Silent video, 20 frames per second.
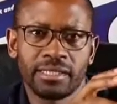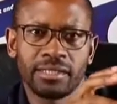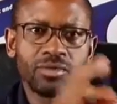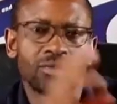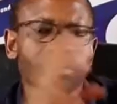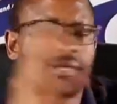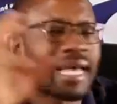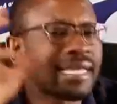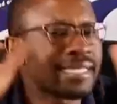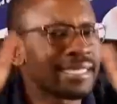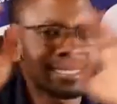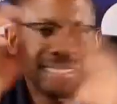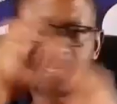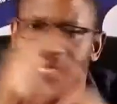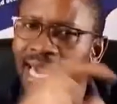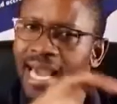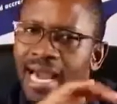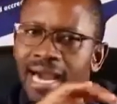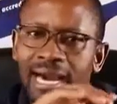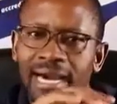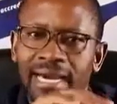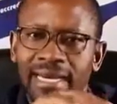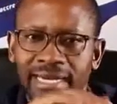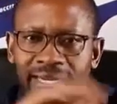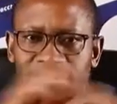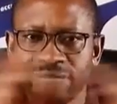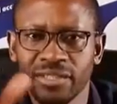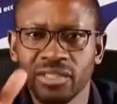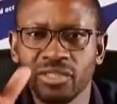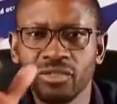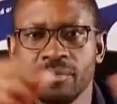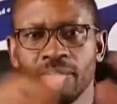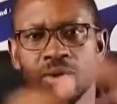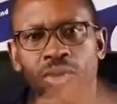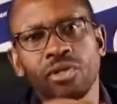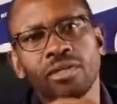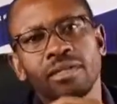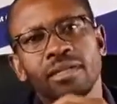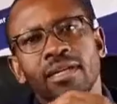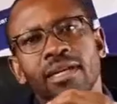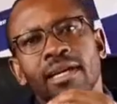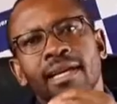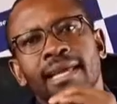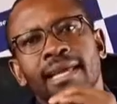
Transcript: So that's their revenue model.